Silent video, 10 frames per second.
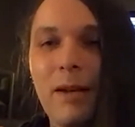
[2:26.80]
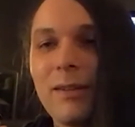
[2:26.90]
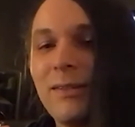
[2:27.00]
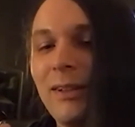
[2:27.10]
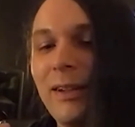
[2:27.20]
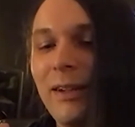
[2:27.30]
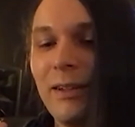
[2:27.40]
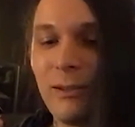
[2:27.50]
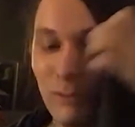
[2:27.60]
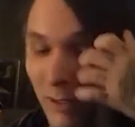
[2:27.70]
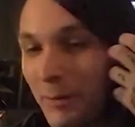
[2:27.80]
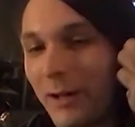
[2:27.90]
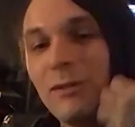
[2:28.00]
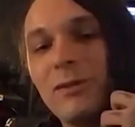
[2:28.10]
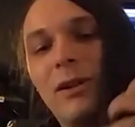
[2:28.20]
actually doing
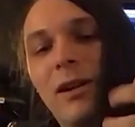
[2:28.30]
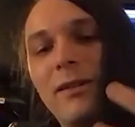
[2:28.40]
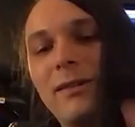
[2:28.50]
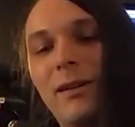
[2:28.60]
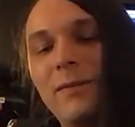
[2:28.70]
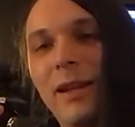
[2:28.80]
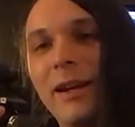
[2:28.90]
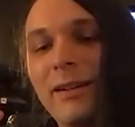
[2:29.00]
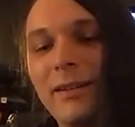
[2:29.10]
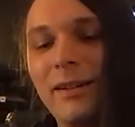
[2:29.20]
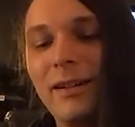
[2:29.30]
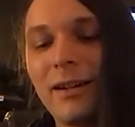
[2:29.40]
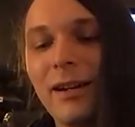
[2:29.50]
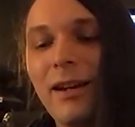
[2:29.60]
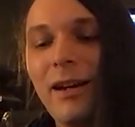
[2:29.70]
my own solo stuff. Like
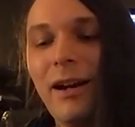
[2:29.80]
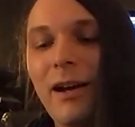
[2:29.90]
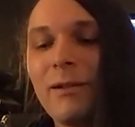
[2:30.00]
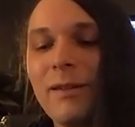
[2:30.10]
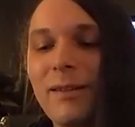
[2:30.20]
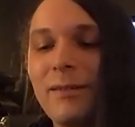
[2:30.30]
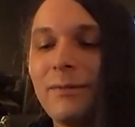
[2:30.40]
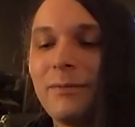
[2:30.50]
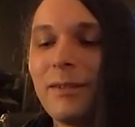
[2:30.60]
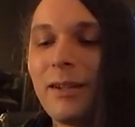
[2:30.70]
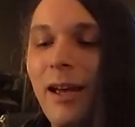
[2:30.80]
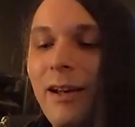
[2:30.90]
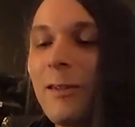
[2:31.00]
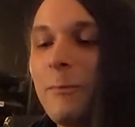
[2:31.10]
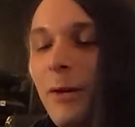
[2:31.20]
I was
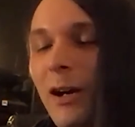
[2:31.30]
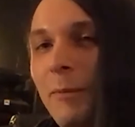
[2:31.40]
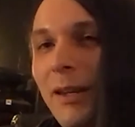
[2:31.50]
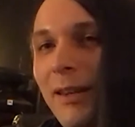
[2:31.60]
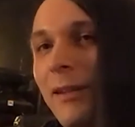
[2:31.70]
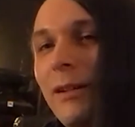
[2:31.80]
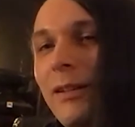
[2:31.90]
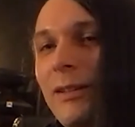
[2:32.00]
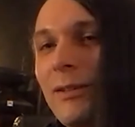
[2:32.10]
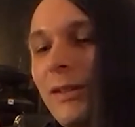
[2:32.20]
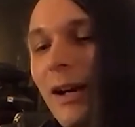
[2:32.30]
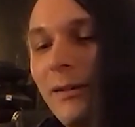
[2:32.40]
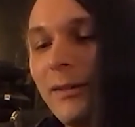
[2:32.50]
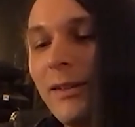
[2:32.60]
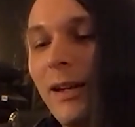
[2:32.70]
kind of experimenting with new
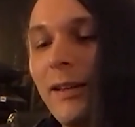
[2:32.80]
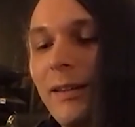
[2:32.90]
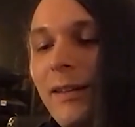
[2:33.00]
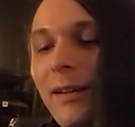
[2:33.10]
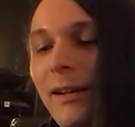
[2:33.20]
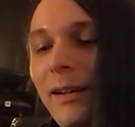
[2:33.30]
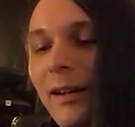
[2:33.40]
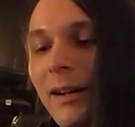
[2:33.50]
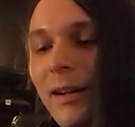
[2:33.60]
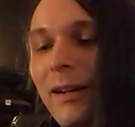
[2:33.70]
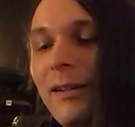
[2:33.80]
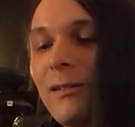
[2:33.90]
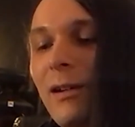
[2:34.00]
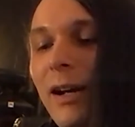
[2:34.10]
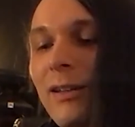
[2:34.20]
sounds and
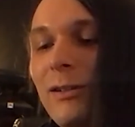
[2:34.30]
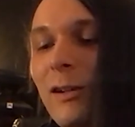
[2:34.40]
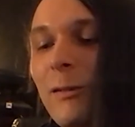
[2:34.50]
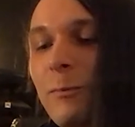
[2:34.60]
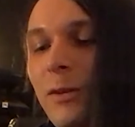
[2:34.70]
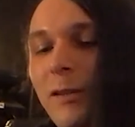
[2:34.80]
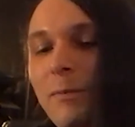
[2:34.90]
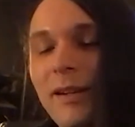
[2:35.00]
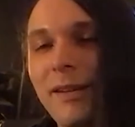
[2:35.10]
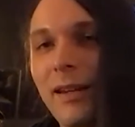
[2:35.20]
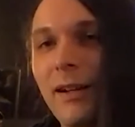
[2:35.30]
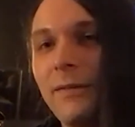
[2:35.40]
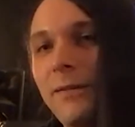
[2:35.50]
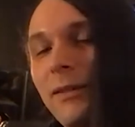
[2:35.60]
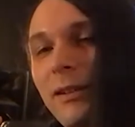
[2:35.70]
trying to express
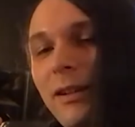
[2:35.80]
myself